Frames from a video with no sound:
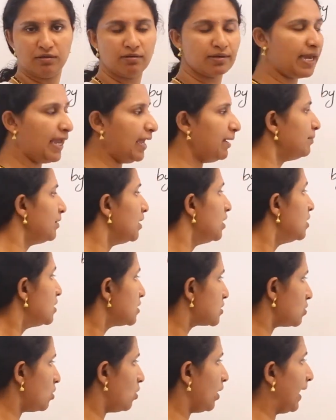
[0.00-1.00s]
Okay.
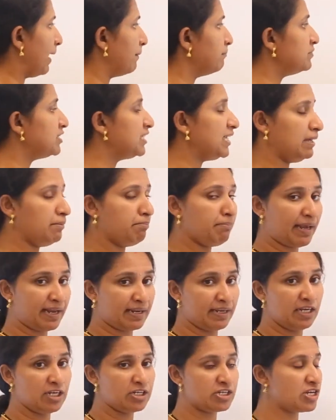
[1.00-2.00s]
So, Mg,
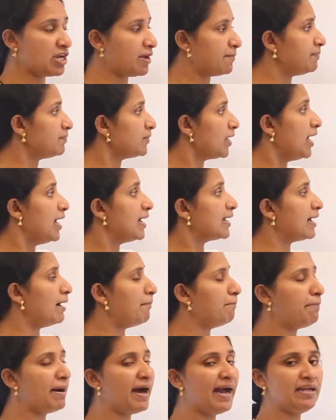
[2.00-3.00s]
magnesium,
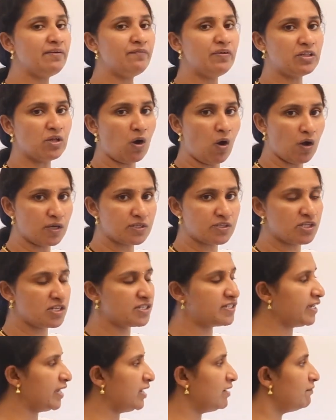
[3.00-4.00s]
combined with
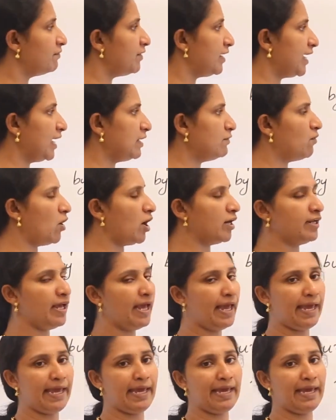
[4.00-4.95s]
oxygen, we get what?